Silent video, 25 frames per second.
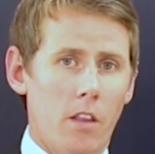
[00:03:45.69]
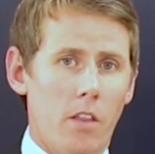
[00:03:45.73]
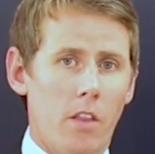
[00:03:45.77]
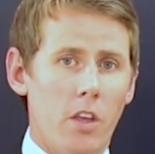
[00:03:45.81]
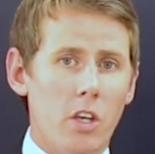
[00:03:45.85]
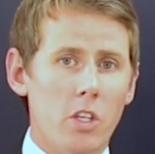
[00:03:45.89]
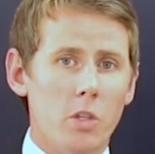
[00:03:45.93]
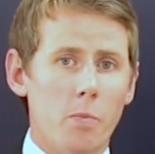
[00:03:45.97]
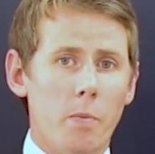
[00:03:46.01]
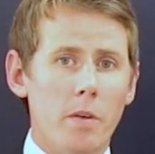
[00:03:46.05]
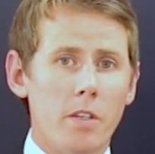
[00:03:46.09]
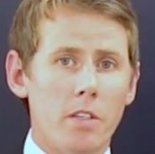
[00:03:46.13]

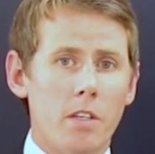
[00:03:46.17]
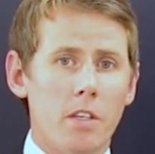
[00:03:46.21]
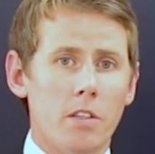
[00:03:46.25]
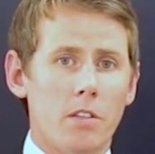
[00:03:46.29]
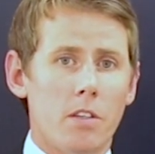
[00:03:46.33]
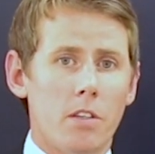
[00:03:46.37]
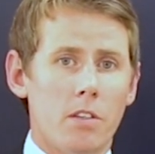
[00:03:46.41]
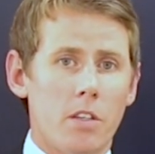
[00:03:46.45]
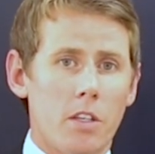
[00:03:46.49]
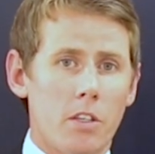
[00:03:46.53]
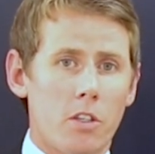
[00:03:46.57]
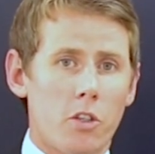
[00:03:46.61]
These
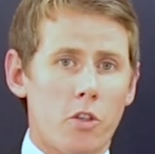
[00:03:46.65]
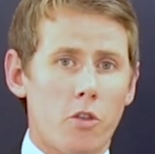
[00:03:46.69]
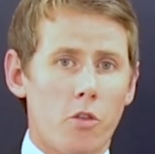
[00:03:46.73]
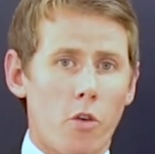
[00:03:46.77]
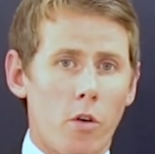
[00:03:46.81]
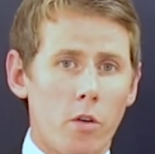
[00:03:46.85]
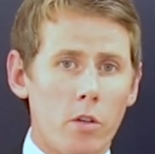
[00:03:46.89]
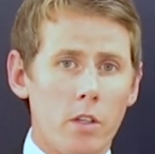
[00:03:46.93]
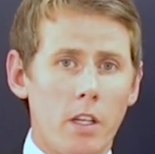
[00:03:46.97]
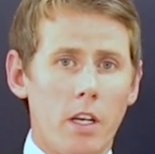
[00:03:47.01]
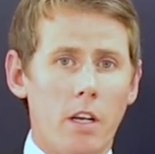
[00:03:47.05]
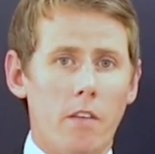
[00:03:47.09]
businesses are
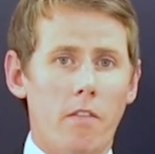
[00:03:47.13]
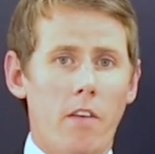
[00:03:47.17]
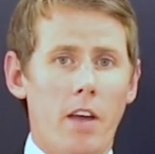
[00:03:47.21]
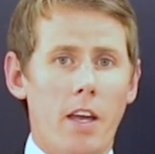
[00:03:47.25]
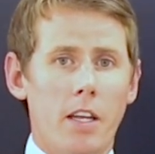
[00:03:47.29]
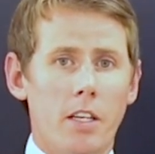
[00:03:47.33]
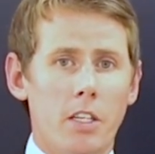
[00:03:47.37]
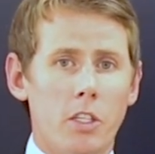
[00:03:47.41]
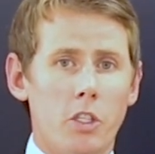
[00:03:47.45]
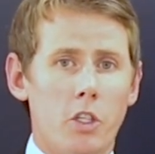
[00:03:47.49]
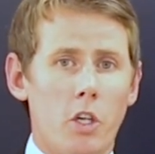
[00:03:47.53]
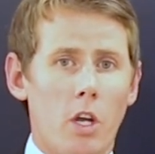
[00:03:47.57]
strongly
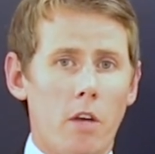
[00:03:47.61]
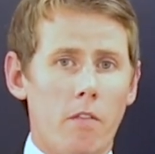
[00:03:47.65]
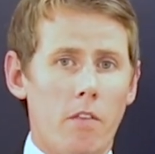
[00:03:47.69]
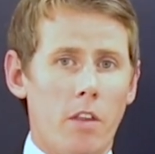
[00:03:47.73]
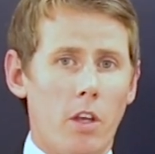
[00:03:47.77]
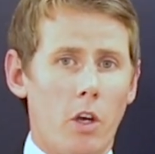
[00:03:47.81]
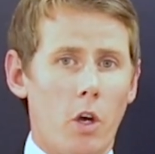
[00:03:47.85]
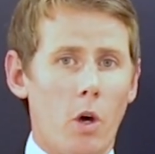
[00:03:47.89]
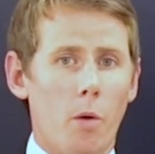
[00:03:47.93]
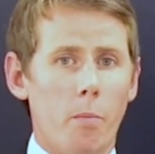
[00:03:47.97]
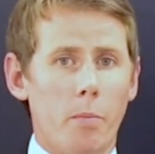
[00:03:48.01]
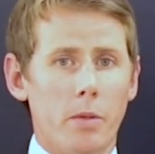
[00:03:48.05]
advantaged over
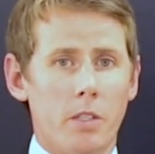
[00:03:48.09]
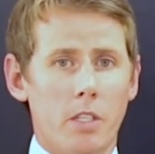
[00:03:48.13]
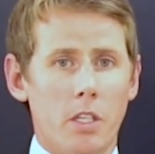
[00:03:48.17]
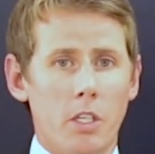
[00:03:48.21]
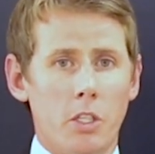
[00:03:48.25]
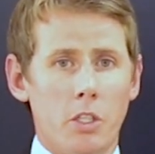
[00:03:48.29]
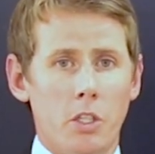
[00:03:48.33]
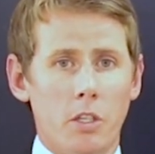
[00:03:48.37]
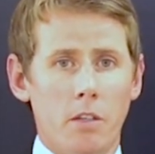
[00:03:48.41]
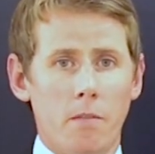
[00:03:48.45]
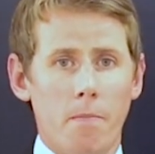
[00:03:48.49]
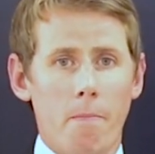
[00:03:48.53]
the
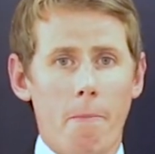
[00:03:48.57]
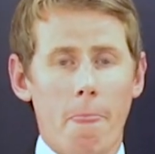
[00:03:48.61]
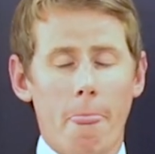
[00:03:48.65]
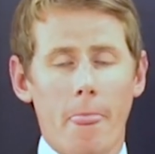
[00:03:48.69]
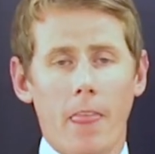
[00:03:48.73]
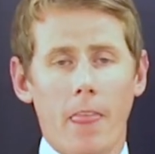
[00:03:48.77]
competition,